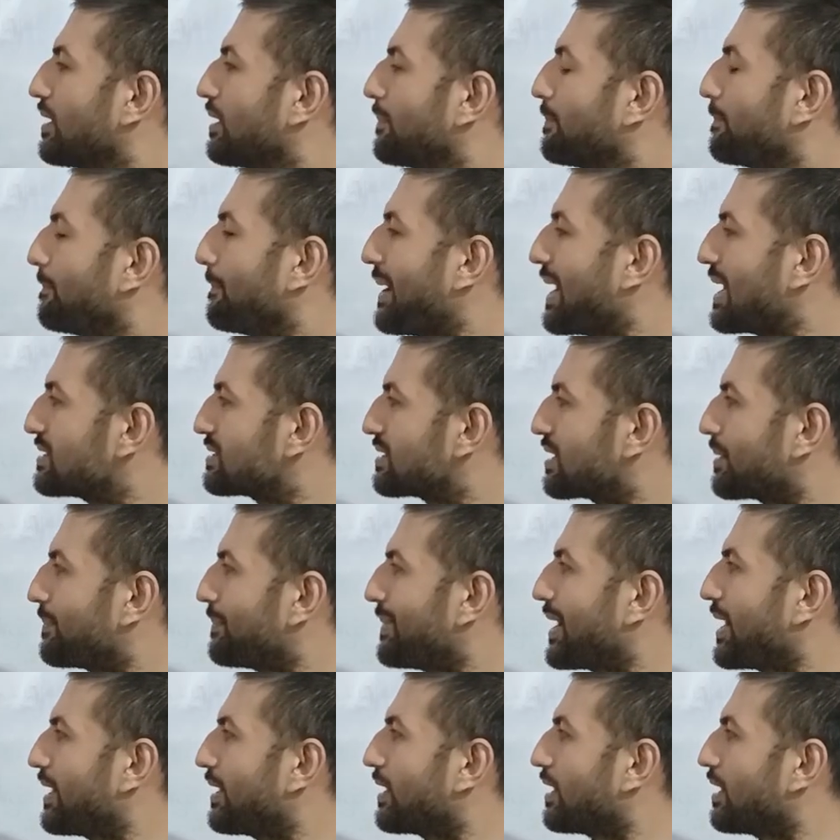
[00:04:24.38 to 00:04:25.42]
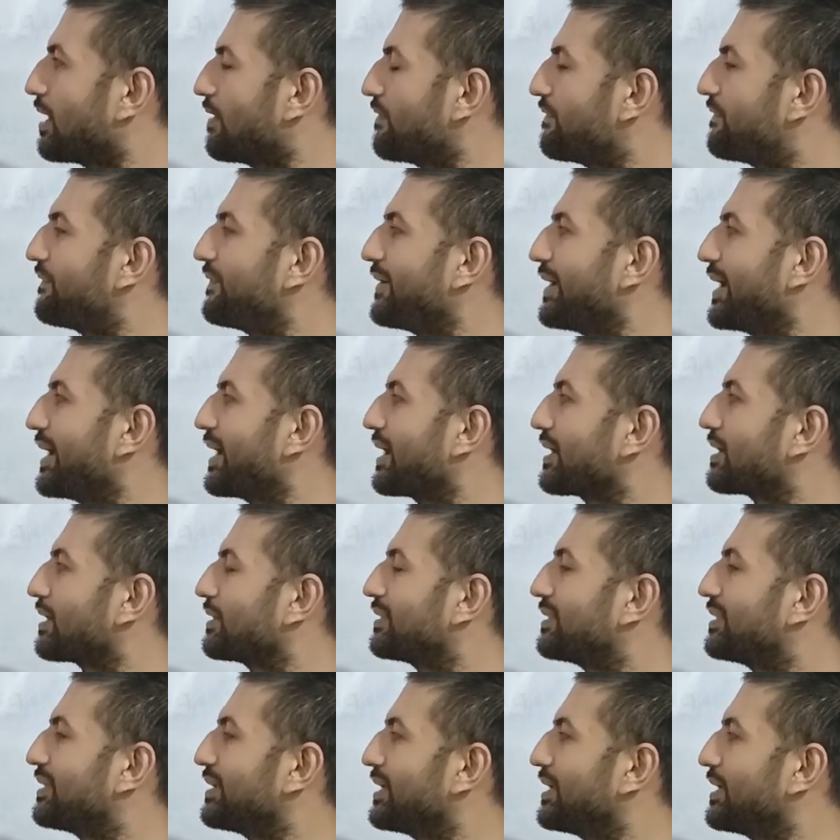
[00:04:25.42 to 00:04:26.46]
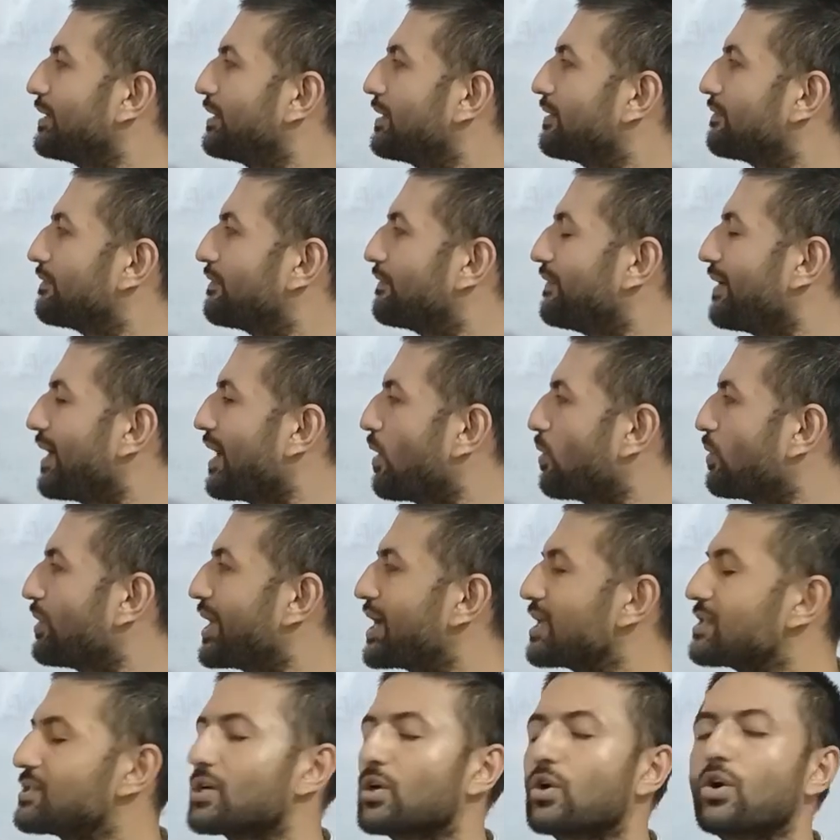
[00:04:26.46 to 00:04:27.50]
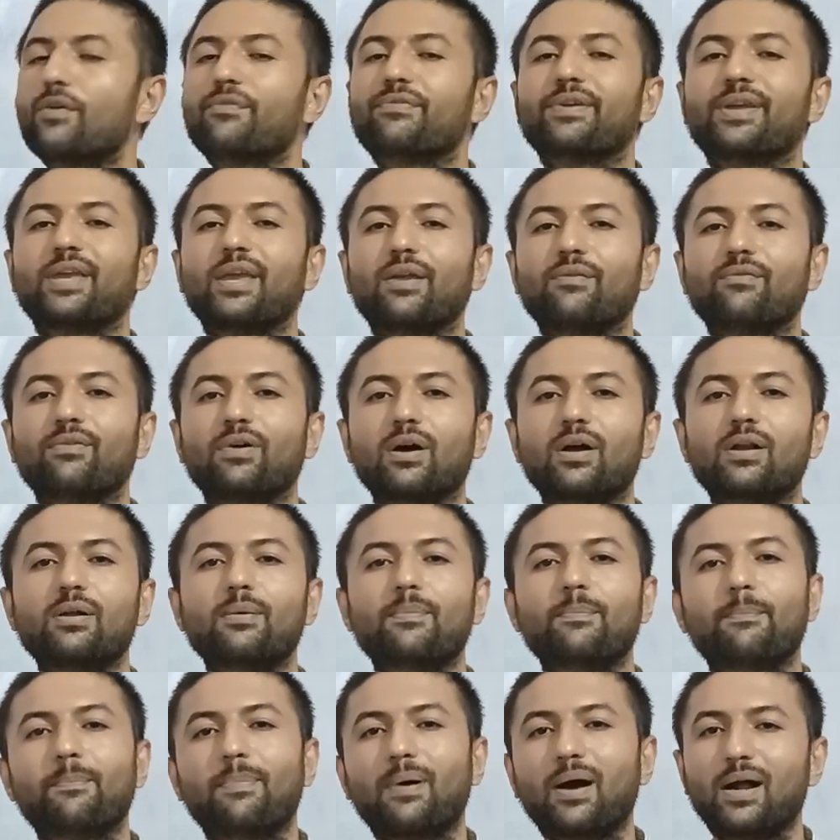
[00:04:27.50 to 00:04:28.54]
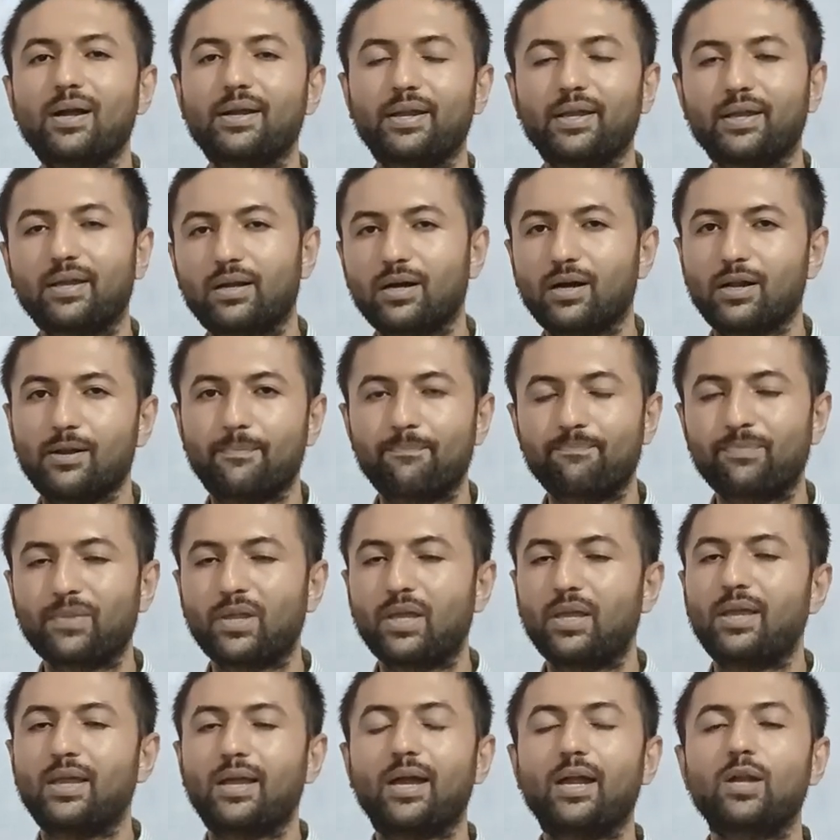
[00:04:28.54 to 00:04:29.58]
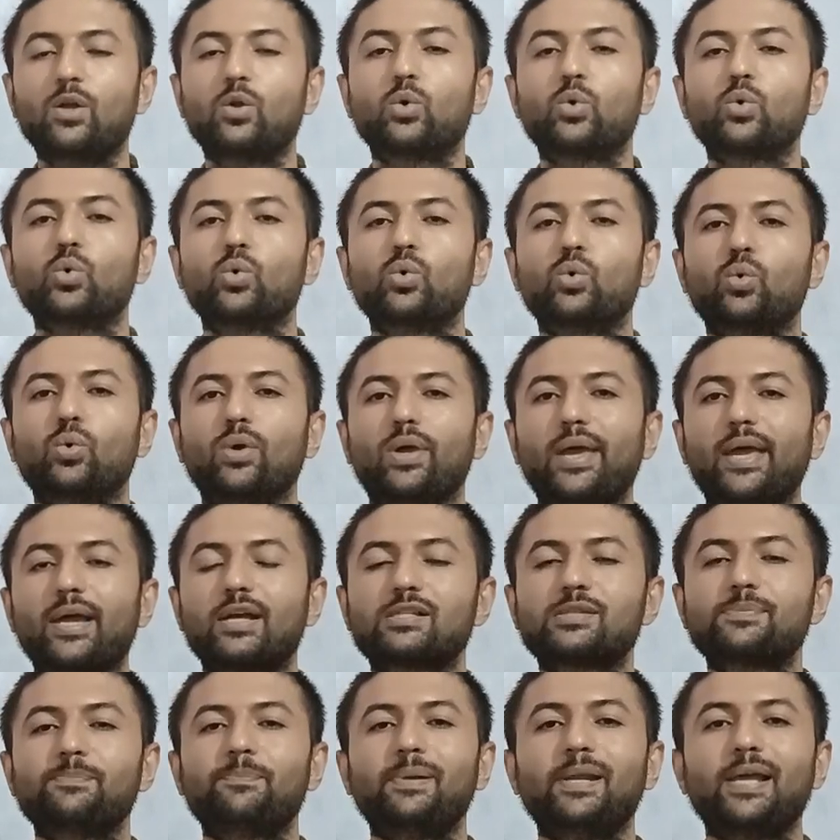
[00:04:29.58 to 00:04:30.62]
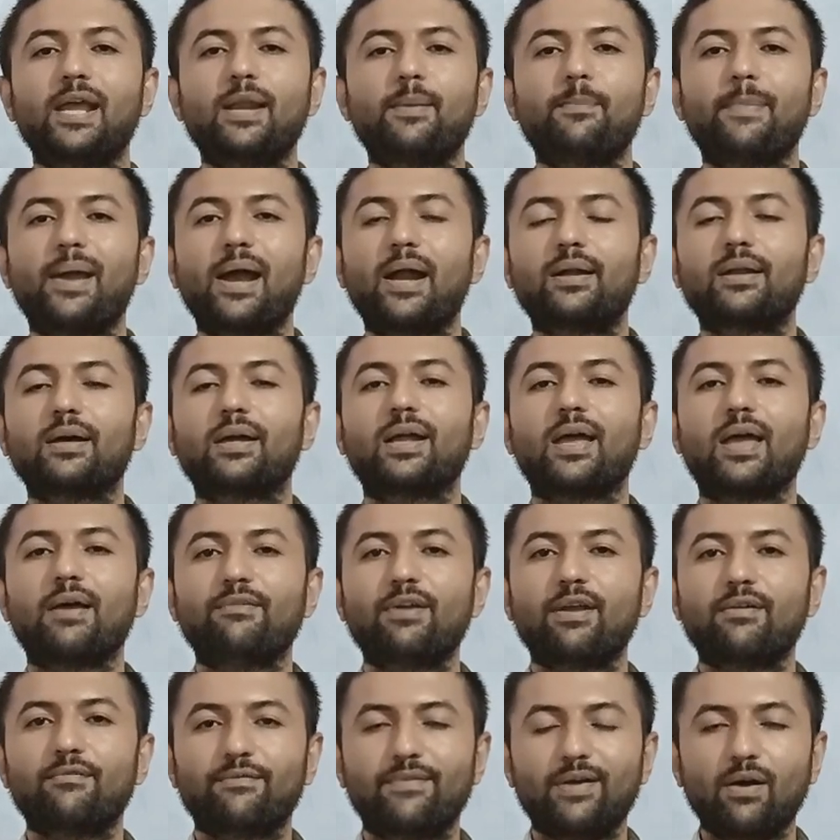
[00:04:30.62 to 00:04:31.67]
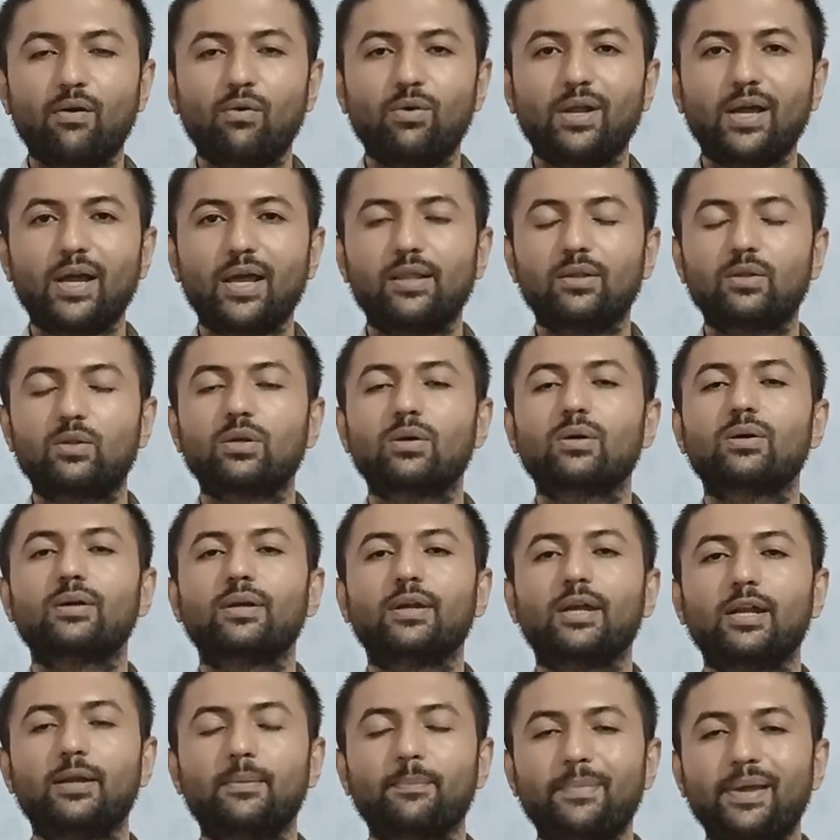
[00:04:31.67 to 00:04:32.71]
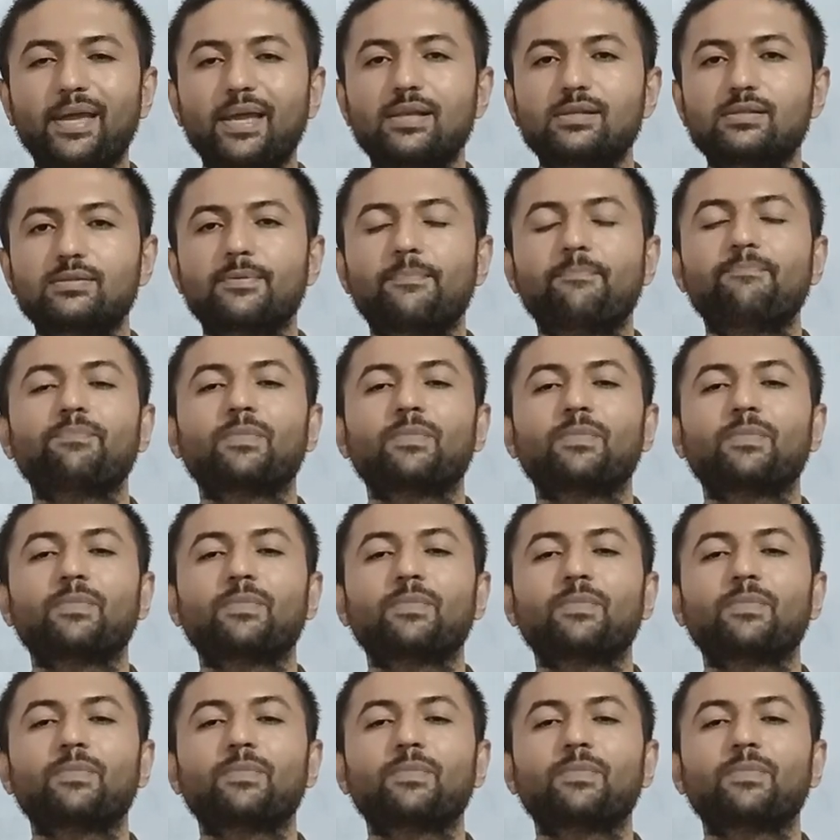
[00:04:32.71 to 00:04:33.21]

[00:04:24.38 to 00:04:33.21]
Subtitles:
measurement affect the wave nature of given particle. And to explain matter having wavelength, it means